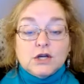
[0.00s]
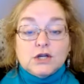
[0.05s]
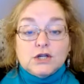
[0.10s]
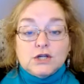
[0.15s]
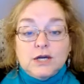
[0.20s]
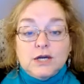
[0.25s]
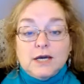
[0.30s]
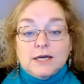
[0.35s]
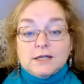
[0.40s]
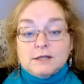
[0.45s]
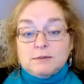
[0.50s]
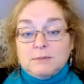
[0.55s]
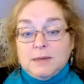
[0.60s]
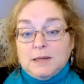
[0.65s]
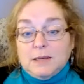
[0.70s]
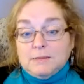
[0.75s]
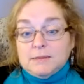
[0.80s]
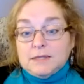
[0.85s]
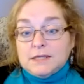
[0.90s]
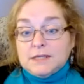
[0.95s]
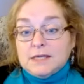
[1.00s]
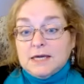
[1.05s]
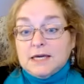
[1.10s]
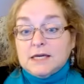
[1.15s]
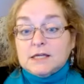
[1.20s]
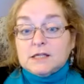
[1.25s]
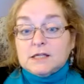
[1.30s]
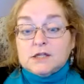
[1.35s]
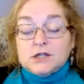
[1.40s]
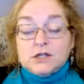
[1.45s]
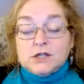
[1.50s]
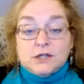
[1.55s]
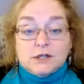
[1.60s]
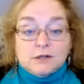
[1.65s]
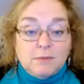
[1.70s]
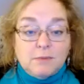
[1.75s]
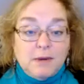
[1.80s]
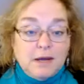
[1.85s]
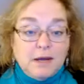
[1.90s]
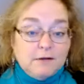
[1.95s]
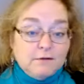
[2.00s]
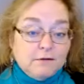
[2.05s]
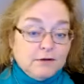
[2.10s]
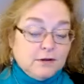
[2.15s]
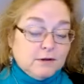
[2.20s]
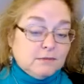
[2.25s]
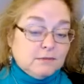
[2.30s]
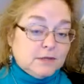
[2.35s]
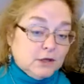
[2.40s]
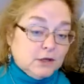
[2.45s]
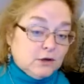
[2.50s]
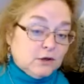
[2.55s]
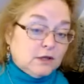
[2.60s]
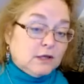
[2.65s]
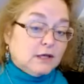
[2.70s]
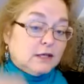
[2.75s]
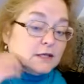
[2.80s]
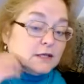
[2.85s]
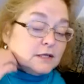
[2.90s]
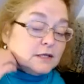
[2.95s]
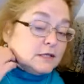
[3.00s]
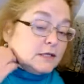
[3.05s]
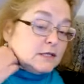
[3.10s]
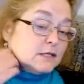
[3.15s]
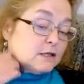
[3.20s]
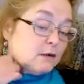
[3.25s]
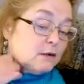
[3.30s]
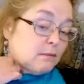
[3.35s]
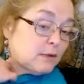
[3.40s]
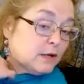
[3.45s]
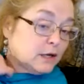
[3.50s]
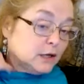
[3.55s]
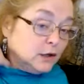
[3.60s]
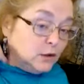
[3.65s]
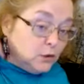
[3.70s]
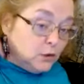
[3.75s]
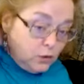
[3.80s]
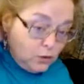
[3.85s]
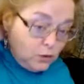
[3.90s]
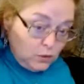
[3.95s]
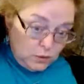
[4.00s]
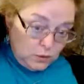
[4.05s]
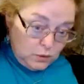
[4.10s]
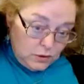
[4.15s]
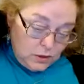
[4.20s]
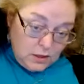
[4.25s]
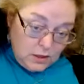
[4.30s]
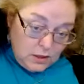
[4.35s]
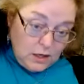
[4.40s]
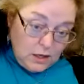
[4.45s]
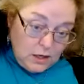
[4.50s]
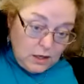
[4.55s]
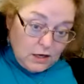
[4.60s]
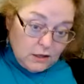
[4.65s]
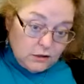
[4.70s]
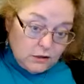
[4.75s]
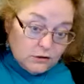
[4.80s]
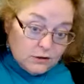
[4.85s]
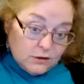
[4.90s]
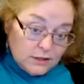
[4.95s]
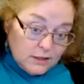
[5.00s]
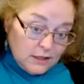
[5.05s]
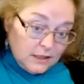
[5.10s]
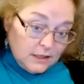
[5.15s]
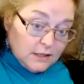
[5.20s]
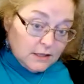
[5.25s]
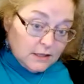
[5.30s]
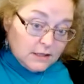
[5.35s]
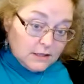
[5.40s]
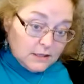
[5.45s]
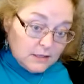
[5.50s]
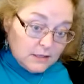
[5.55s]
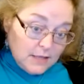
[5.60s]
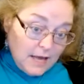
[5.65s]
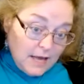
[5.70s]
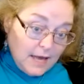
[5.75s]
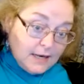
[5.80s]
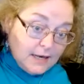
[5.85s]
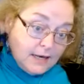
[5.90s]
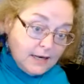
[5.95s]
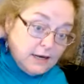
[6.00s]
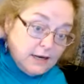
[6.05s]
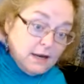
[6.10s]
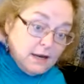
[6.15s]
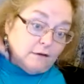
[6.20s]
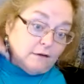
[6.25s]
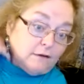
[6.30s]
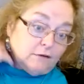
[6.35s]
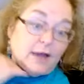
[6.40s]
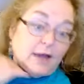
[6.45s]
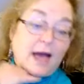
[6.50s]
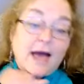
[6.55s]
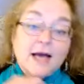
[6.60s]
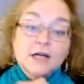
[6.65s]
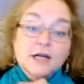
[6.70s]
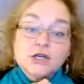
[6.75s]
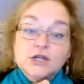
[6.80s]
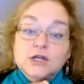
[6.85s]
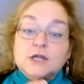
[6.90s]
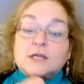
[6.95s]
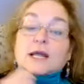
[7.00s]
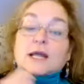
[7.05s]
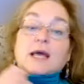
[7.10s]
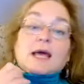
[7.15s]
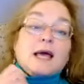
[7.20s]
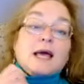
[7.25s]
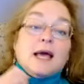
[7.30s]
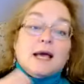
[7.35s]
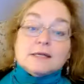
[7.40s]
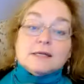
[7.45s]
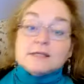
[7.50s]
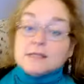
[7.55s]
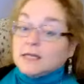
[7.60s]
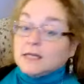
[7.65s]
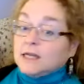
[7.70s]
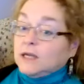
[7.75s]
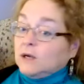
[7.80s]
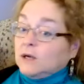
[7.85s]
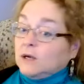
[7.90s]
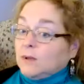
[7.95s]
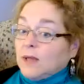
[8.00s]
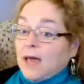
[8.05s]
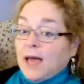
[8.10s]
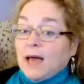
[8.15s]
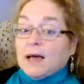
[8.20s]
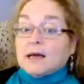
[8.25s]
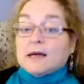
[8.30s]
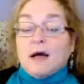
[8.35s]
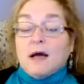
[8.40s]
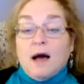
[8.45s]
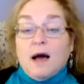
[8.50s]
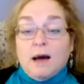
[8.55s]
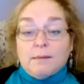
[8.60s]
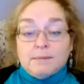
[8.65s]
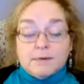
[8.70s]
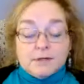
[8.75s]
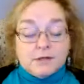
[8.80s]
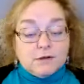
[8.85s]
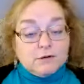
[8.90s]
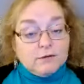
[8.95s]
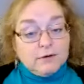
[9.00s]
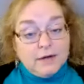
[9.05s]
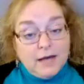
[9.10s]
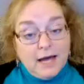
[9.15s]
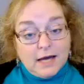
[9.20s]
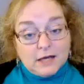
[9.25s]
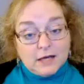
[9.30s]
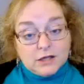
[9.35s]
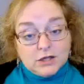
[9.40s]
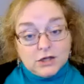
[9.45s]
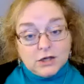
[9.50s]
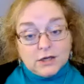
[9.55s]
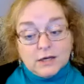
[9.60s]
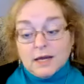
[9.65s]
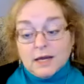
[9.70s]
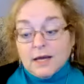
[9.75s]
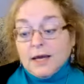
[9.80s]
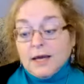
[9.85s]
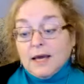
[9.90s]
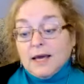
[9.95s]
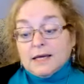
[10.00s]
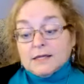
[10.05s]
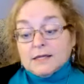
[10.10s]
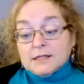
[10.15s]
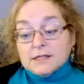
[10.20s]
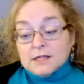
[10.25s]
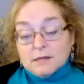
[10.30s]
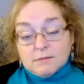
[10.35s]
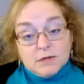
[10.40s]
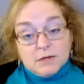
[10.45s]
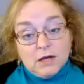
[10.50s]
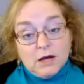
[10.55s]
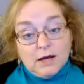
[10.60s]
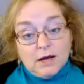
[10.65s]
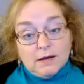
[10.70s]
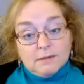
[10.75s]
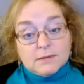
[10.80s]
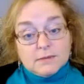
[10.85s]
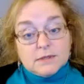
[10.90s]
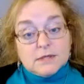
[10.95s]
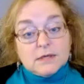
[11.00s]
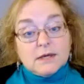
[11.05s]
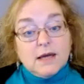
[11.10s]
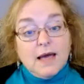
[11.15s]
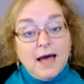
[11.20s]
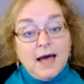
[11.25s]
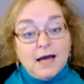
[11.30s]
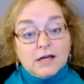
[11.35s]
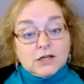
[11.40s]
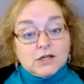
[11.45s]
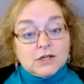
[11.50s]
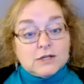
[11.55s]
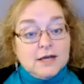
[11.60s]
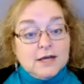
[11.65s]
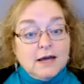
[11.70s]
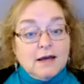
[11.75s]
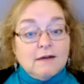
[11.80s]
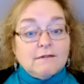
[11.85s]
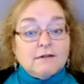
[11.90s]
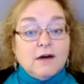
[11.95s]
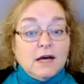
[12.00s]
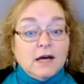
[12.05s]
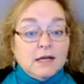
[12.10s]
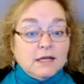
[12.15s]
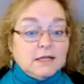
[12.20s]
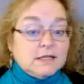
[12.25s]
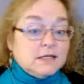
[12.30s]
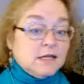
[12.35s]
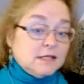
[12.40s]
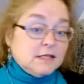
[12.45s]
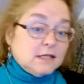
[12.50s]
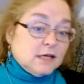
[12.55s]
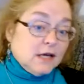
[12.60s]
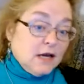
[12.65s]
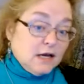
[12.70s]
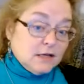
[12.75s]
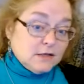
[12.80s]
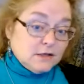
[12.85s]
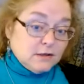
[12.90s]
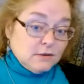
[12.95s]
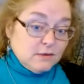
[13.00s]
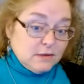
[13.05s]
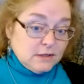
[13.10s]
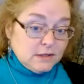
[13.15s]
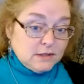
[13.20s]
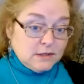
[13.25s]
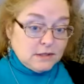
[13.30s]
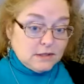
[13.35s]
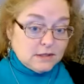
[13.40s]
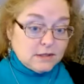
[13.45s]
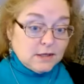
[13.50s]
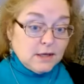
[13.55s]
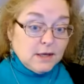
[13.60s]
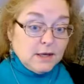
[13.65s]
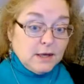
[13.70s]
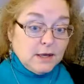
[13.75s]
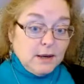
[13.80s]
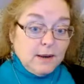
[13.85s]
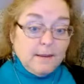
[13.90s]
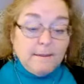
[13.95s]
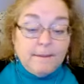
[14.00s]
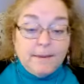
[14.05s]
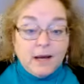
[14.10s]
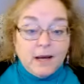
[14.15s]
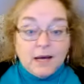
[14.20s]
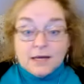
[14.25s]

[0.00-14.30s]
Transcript: She has made mistakes, and she has paid for them dearly. This is somebody who understands that every action has an equal opposite reaction, and sometimes actions have unintended consequences, but